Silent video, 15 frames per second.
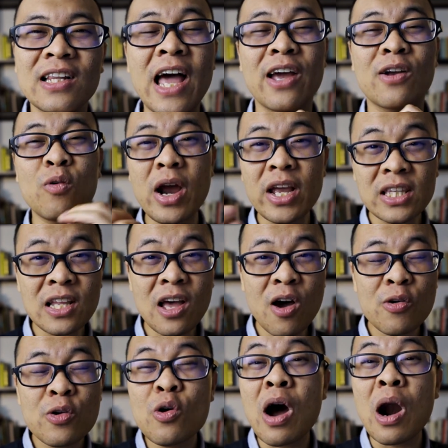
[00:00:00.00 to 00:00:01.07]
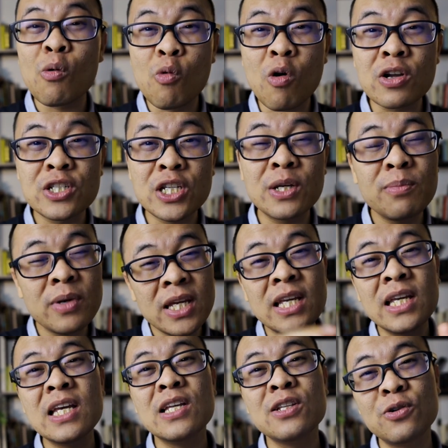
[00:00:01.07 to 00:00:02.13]
like right now you are watching
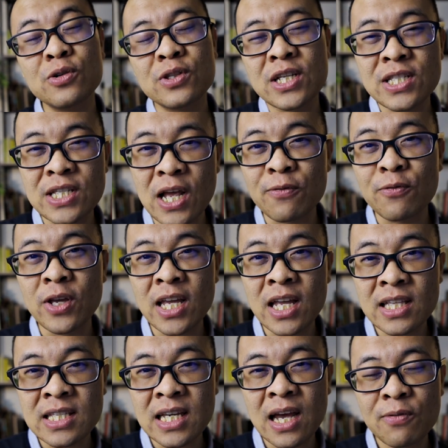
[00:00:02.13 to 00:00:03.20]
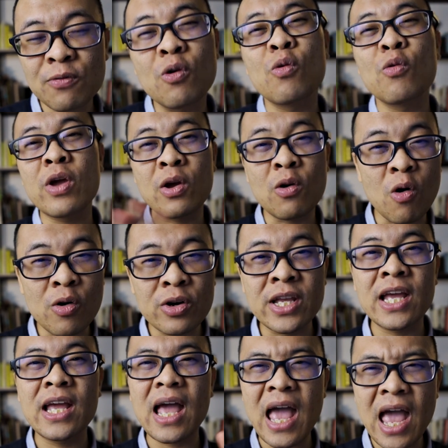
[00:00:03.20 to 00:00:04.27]
me through the ZV-E10 for
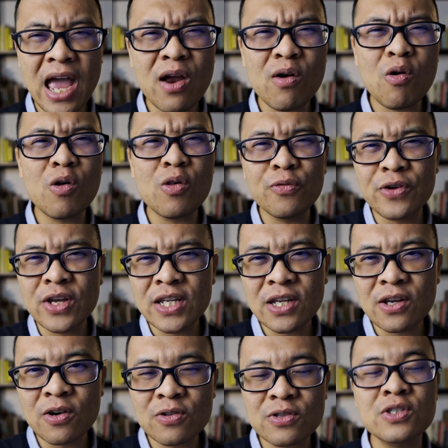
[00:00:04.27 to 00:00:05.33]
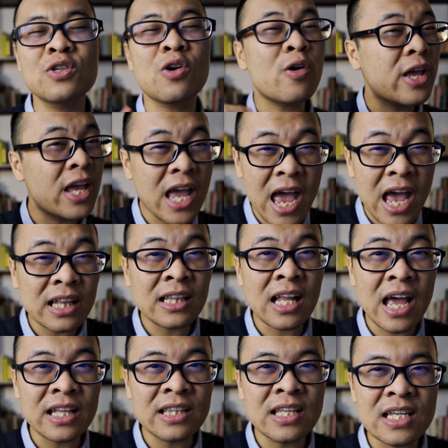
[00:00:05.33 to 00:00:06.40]
recording A-roll videos, talking head
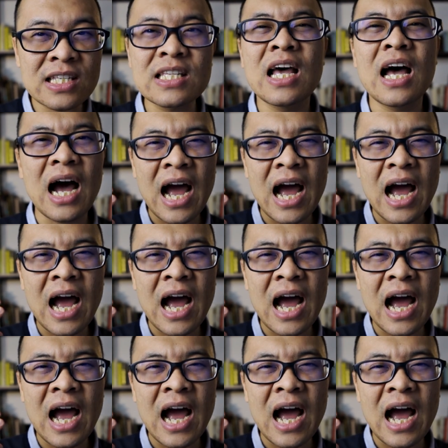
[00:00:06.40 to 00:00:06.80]
like this.